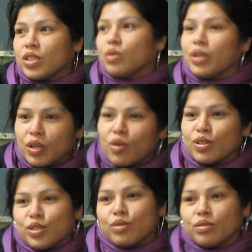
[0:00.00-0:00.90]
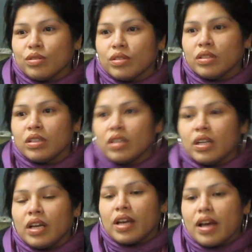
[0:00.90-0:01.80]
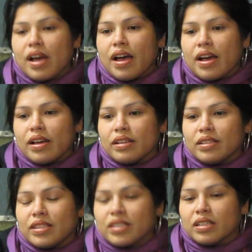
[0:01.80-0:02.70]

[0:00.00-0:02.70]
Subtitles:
He calls you. And